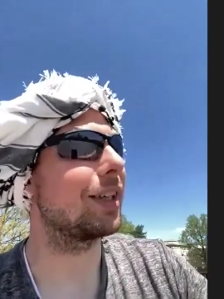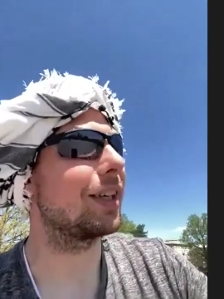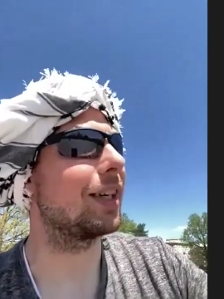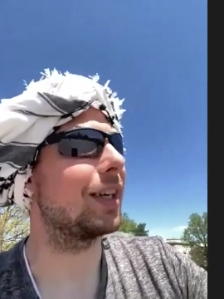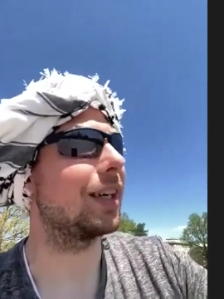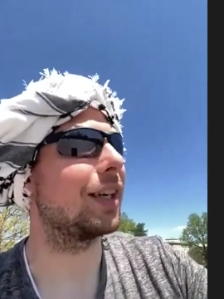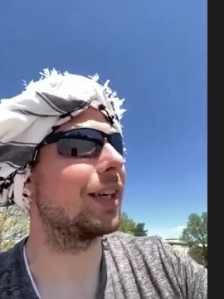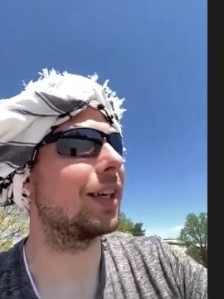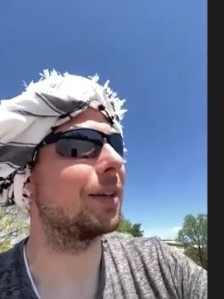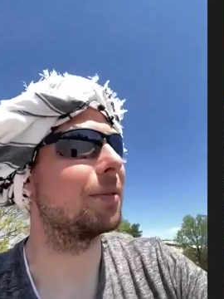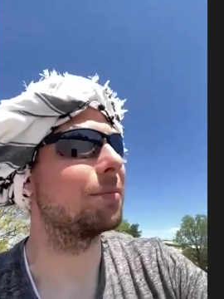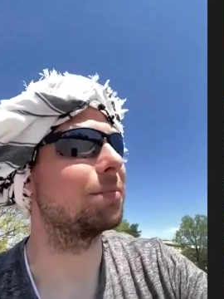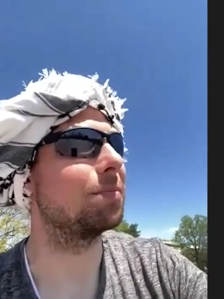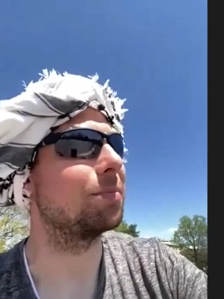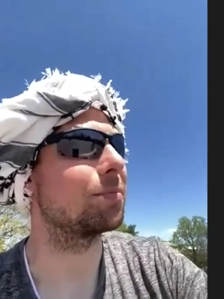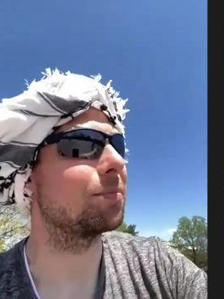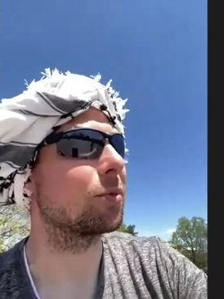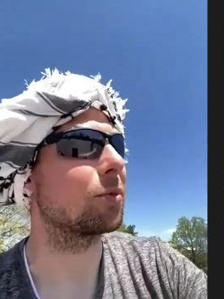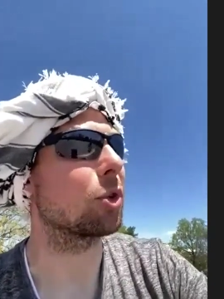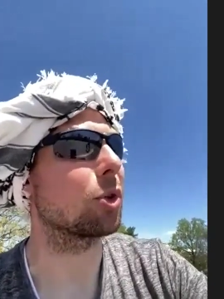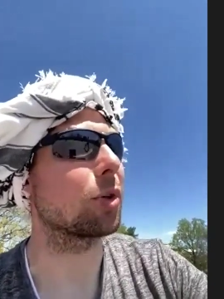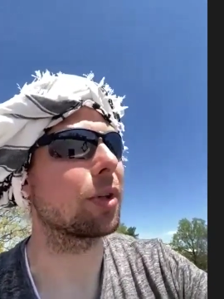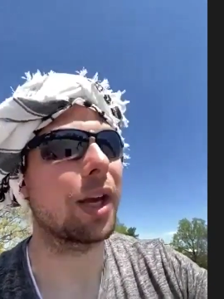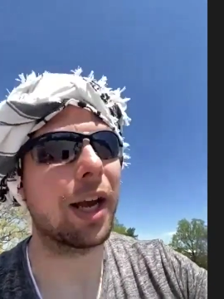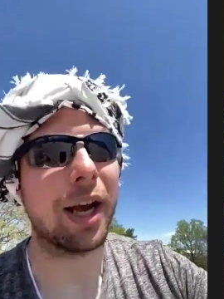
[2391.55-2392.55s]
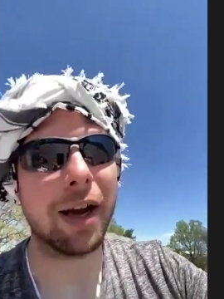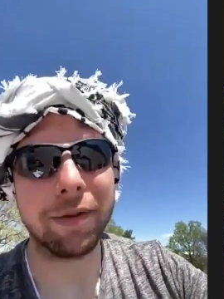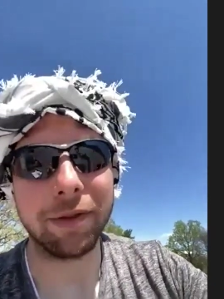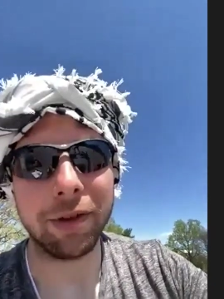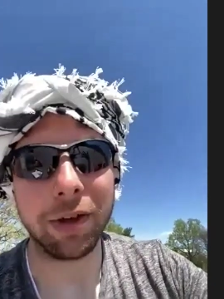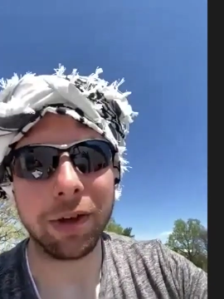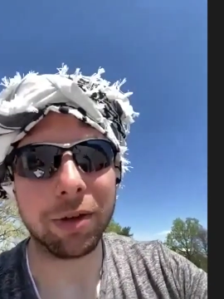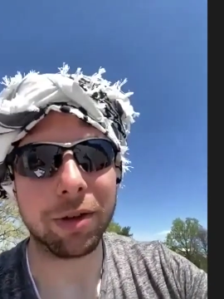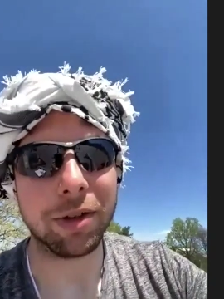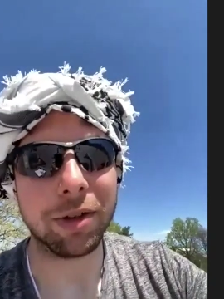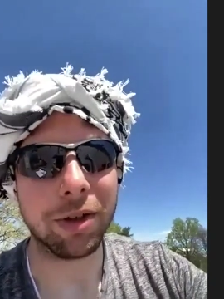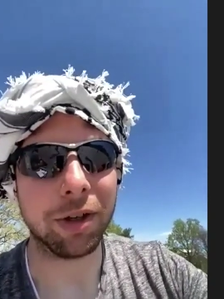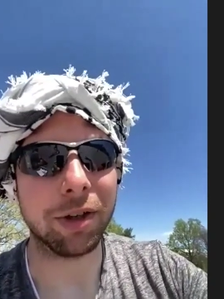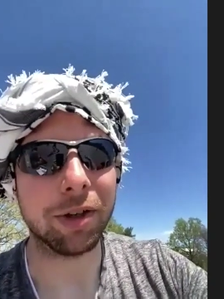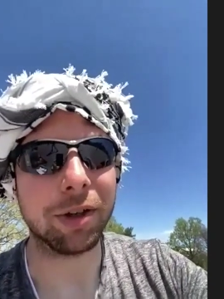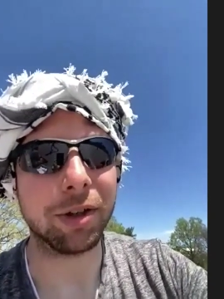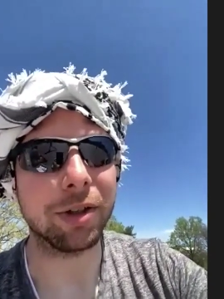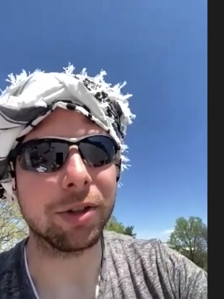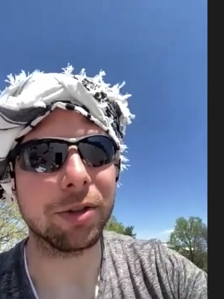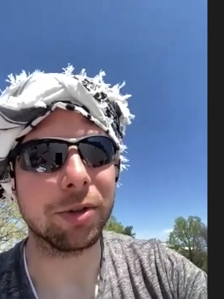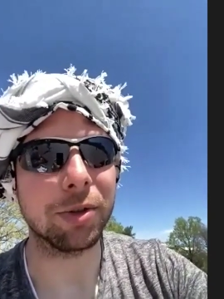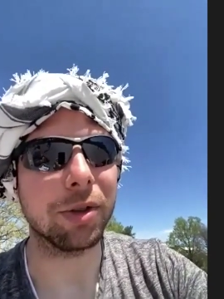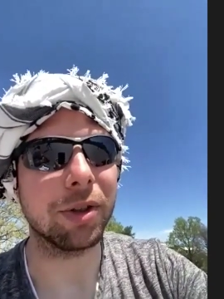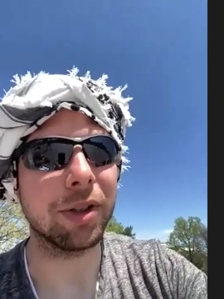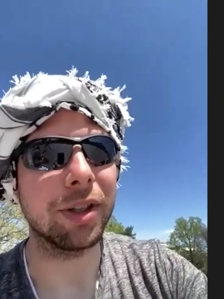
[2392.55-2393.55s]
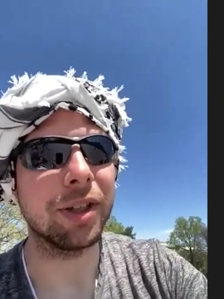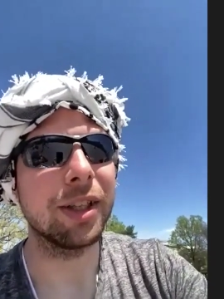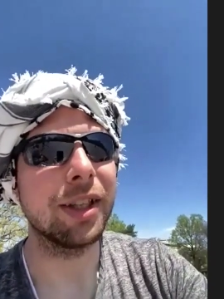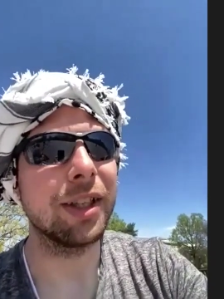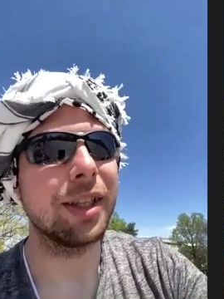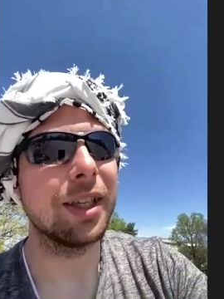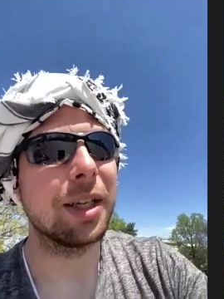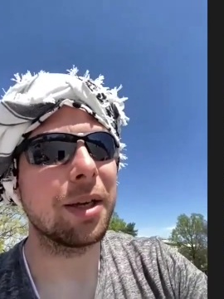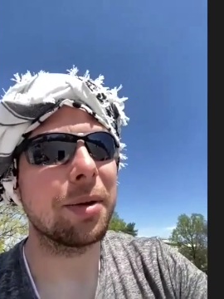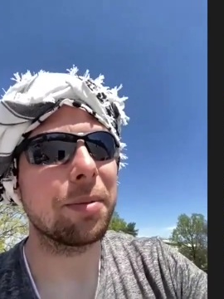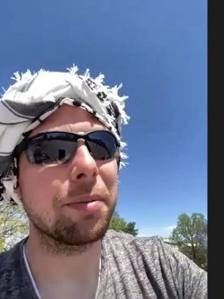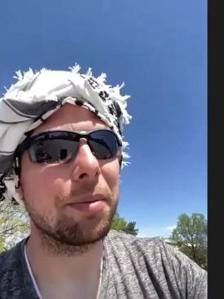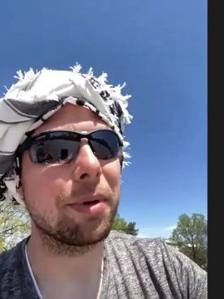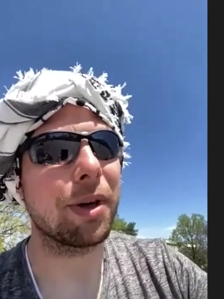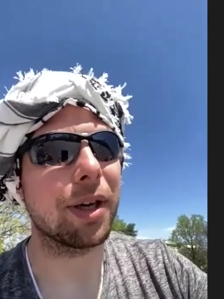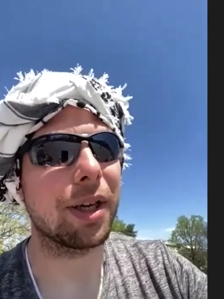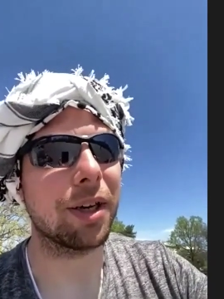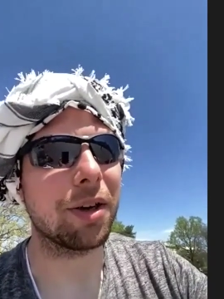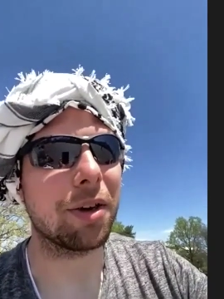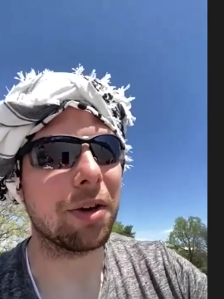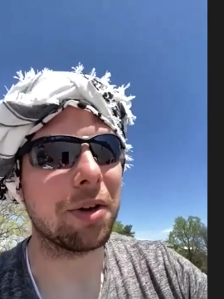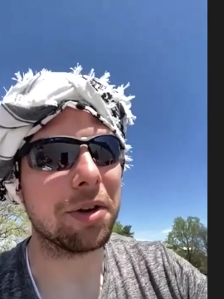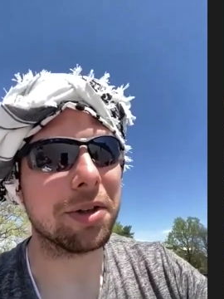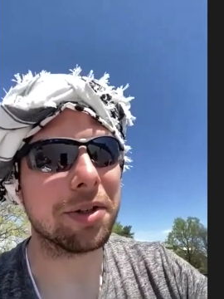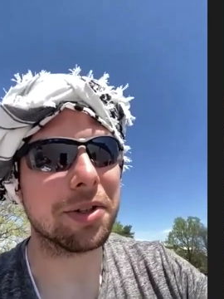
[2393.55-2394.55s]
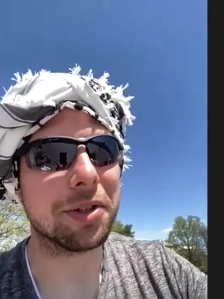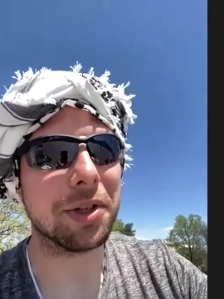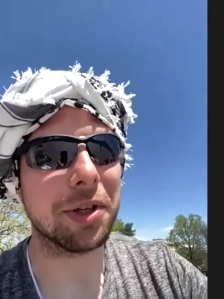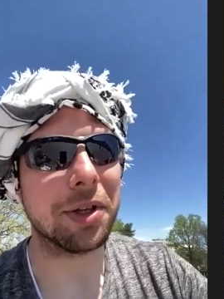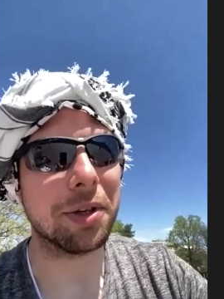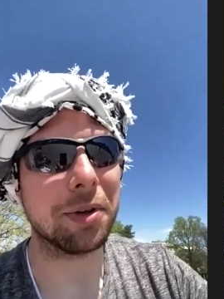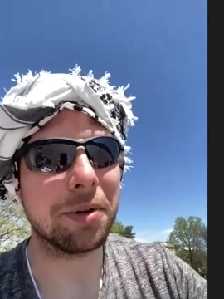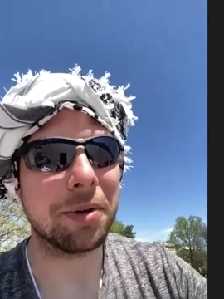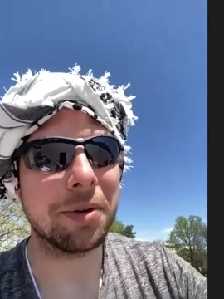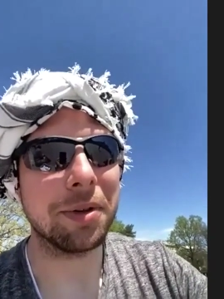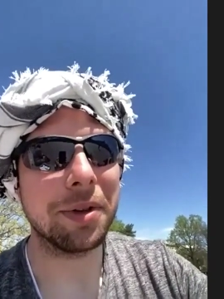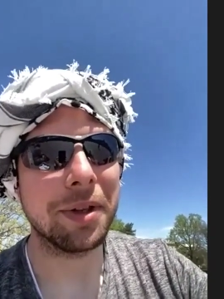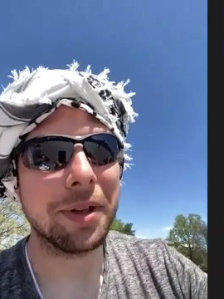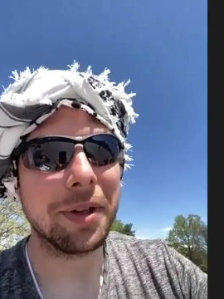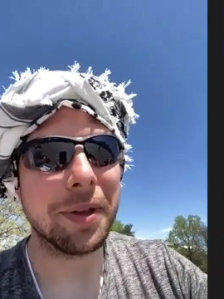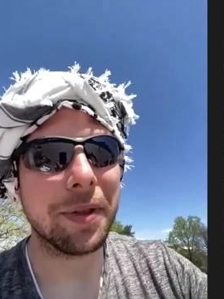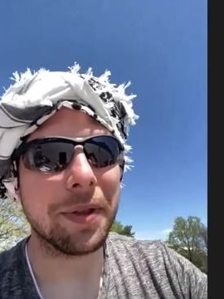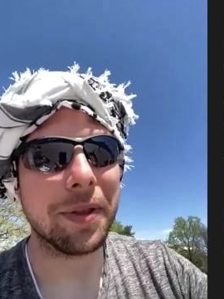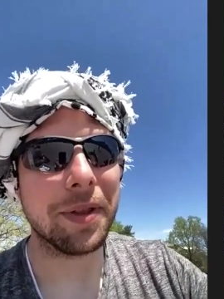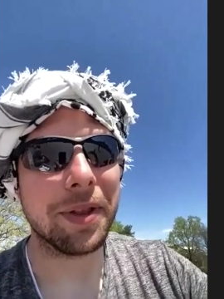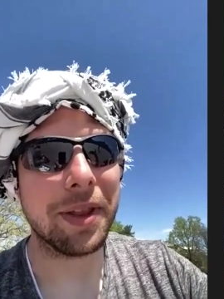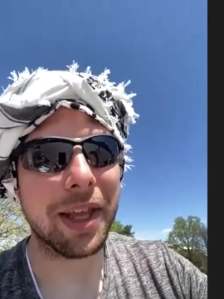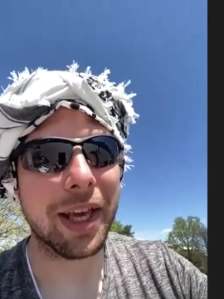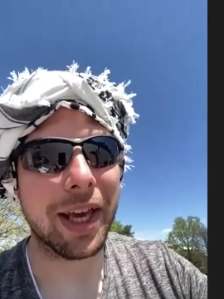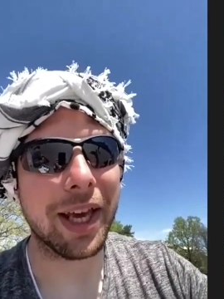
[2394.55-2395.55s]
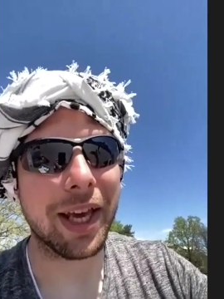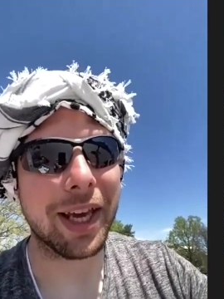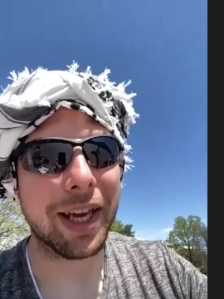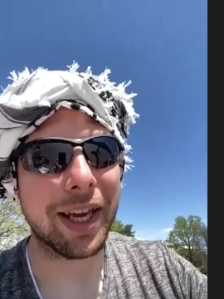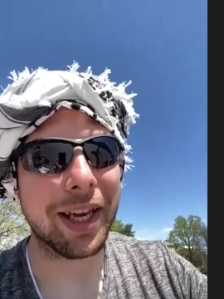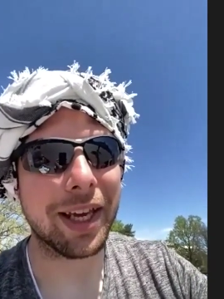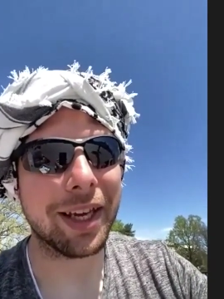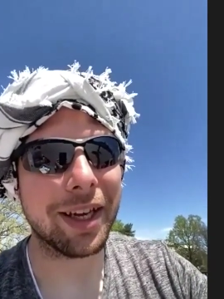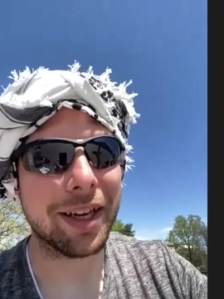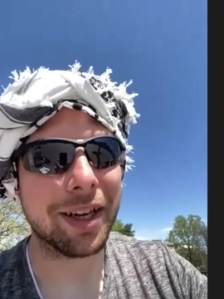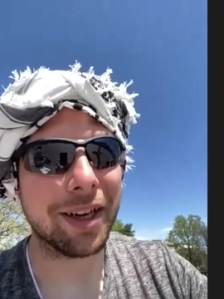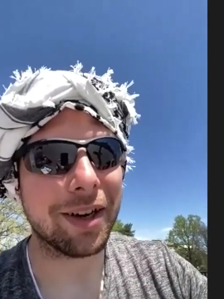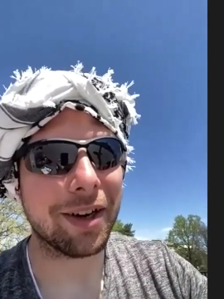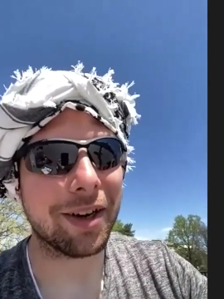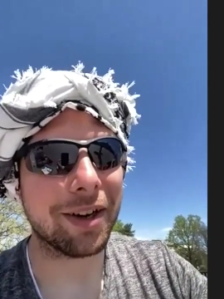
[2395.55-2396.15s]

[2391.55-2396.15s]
or they have no current control, but also they